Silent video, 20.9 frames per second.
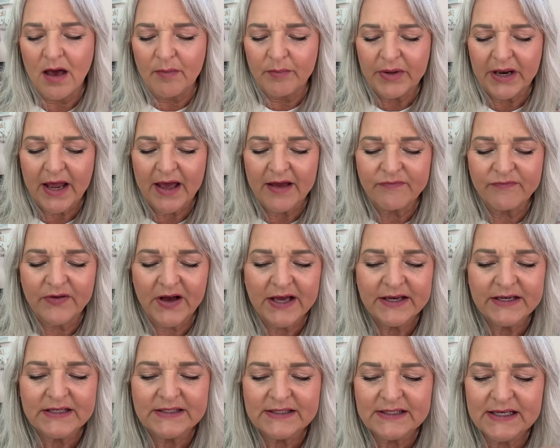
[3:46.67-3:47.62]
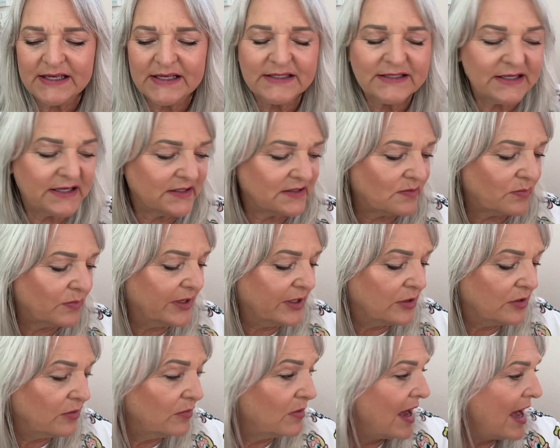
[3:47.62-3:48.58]
but I find it's easiest. We
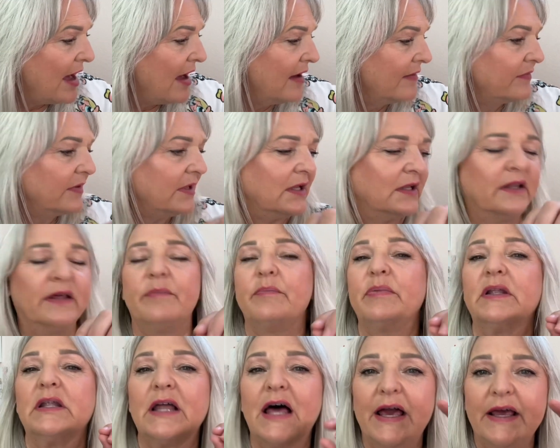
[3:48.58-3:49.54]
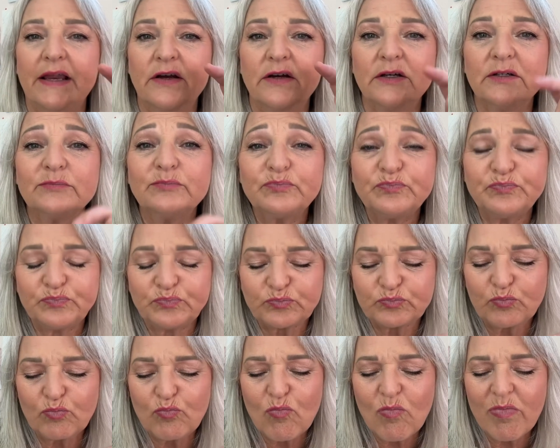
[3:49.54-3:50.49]
do have a lip liner.
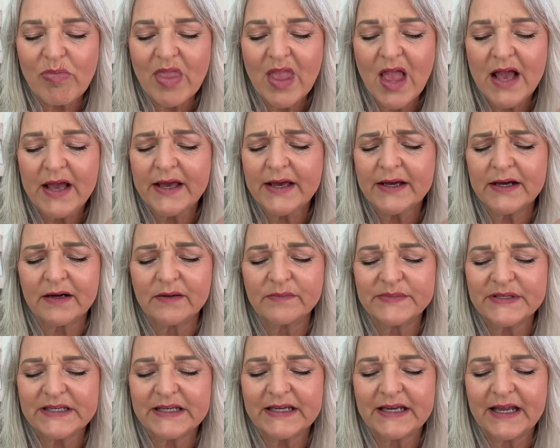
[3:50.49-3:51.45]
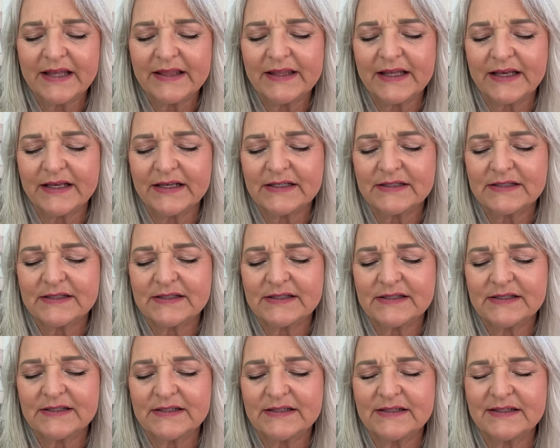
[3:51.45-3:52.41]
It comes in, I think,
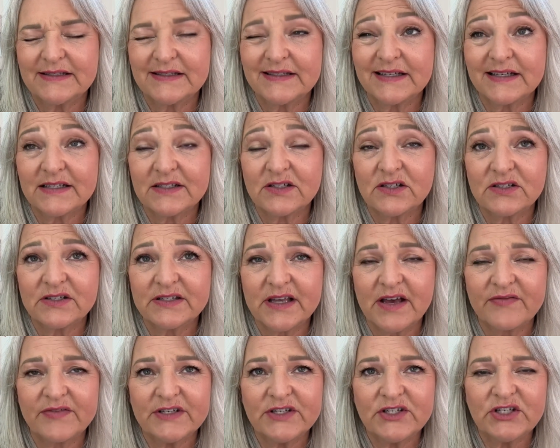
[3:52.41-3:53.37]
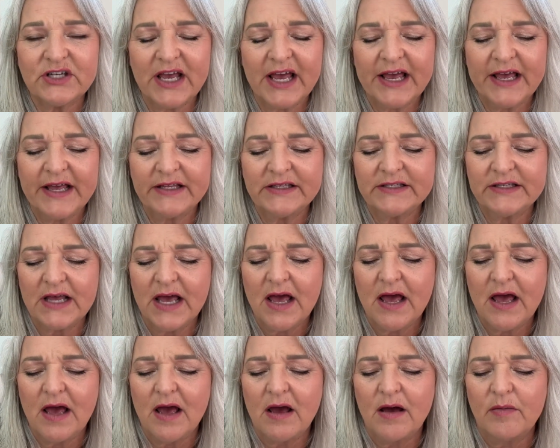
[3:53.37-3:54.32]
6 or 7 shades.
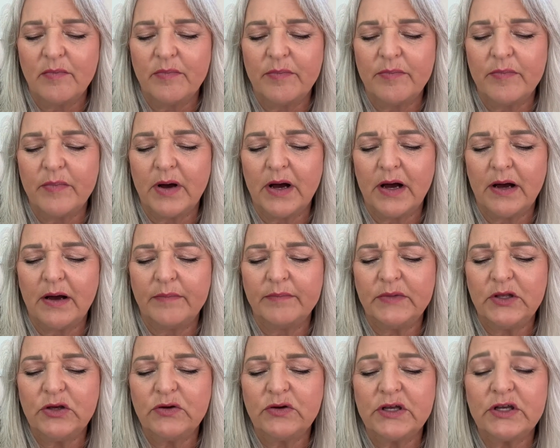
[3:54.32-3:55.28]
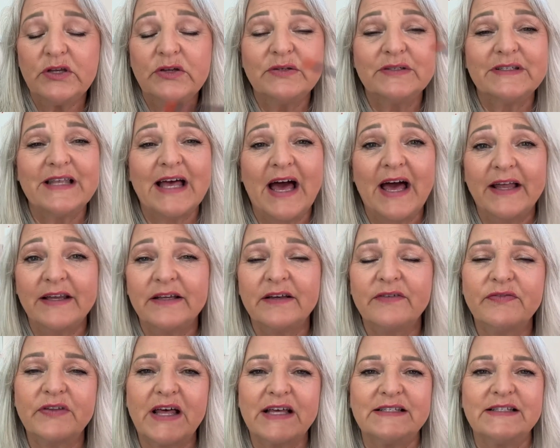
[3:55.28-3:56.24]
You can use that
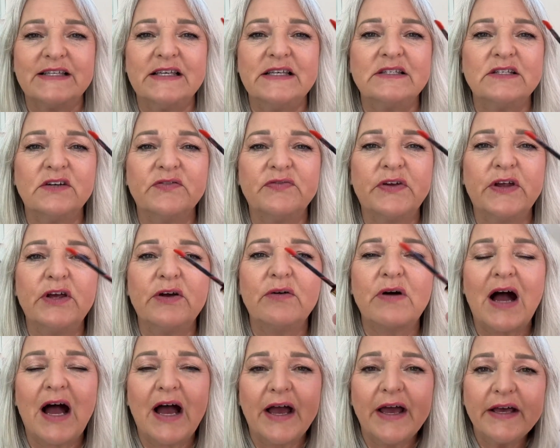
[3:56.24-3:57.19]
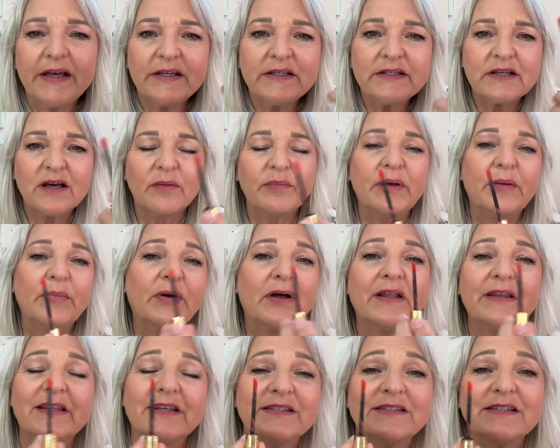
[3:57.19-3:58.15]
if that's easier for you. I tell
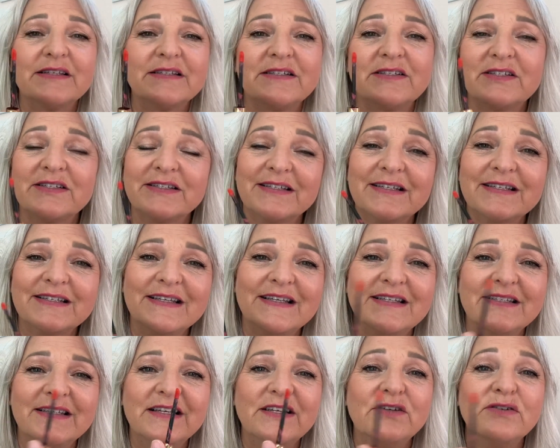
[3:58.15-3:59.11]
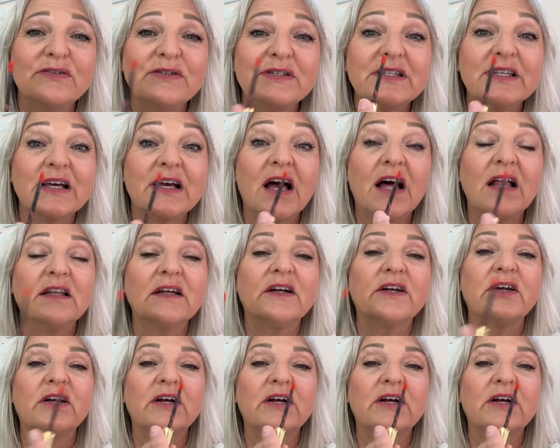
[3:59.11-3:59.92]
people this is just as easy. Use the color you're